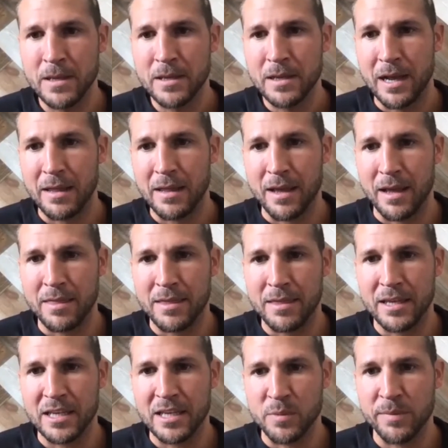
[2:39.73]
I
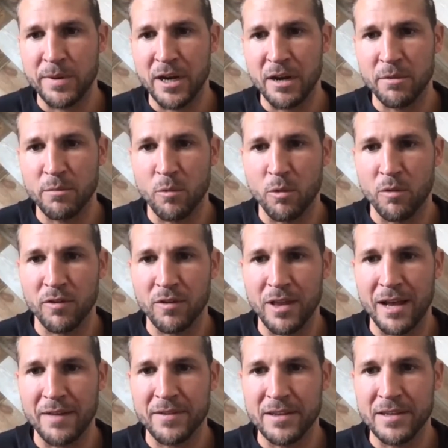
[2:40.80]
think has prepared me more for
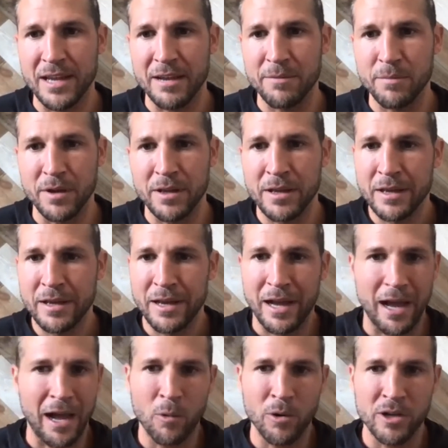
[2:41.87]
life today. But
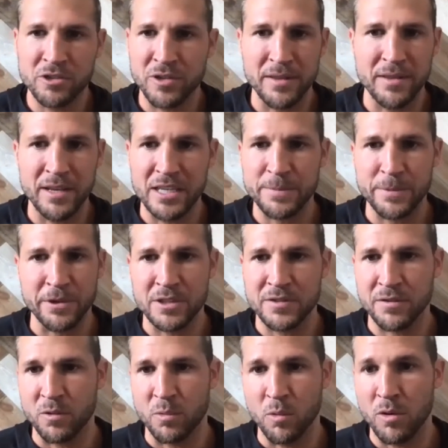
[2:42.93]
I wouldn't trade the experience for
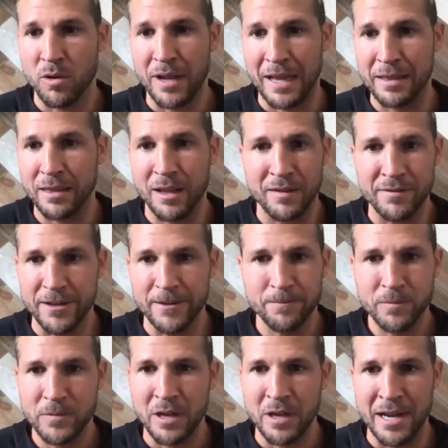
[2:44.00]
the world. I loved
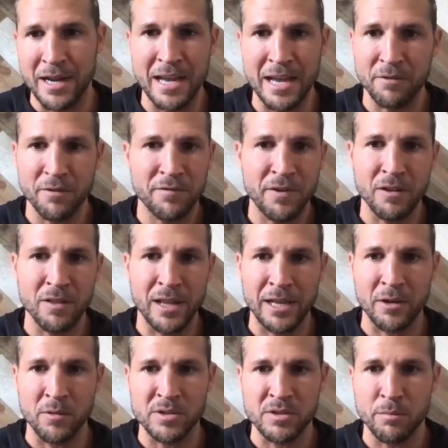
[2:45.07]
it. I never felt
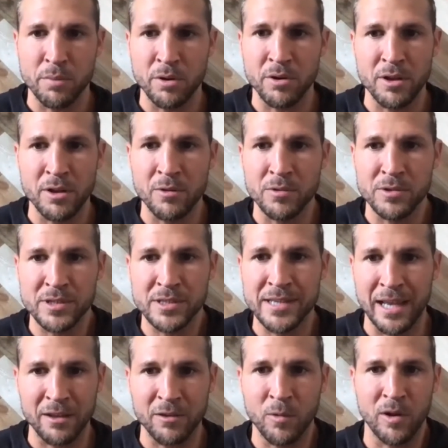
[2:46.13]
like it was a burden. It was
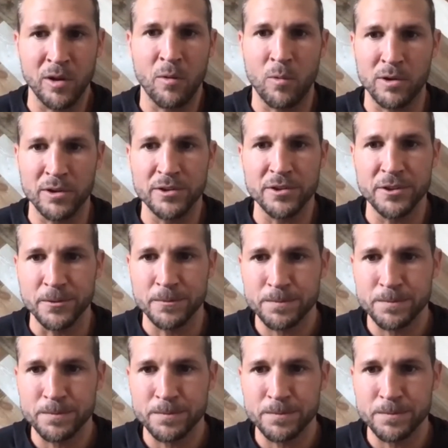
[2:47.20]
exactly what I wanted to do.